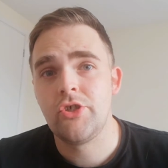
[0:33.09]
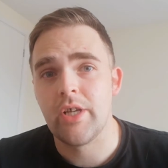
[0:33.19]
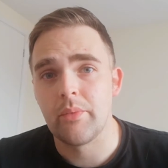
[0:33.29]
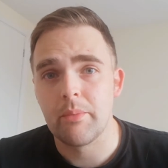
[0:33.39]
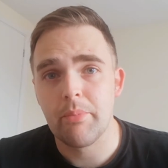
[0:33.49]

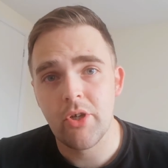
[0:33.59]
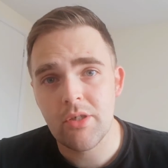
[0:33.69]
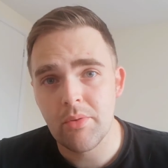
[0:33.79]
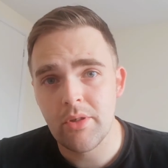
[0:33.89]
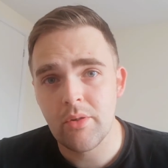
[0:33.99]
Chadwick
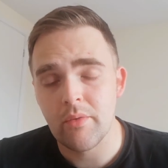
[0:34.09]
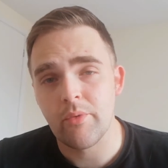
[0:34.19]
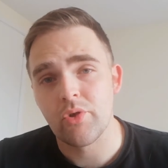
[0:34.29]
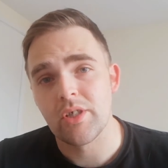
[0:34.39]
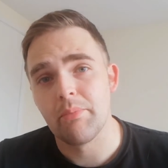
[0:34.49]
Boseman, who
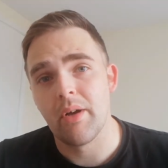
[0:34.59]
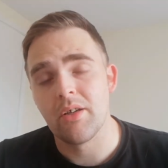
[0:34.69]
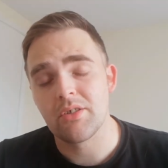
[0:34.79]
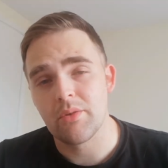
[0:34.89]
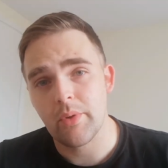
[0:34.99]
unfortunately
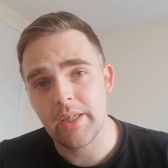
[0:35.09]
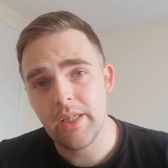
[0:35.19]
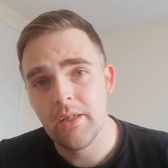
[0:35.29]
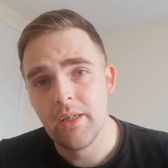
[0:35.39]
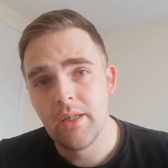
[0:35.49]
passed away